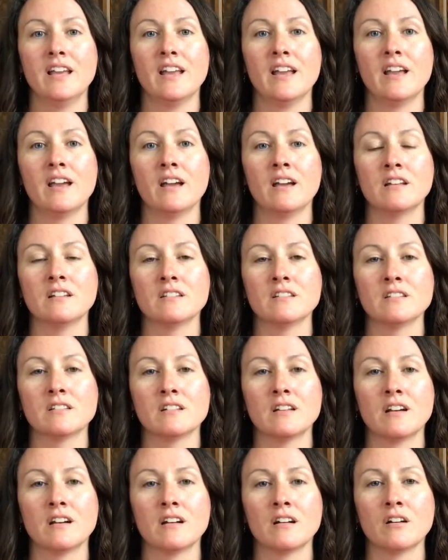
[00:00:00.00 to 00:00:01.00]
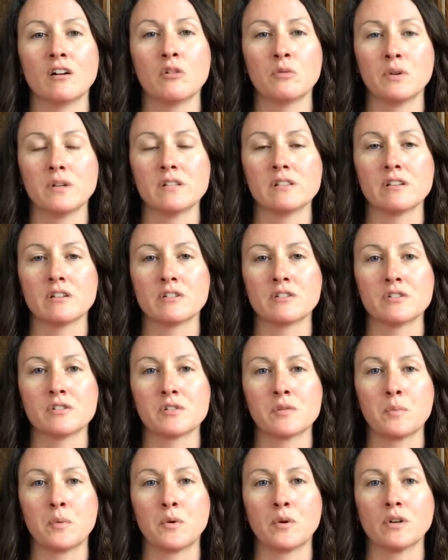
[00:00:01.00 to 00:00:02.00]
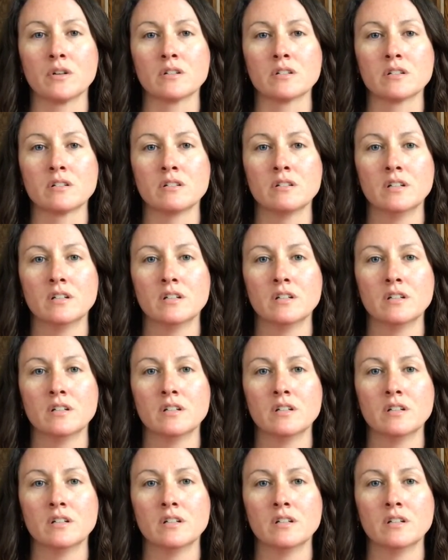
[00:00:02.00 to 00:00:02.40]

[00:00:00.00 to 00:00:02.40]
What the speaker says: and always there to support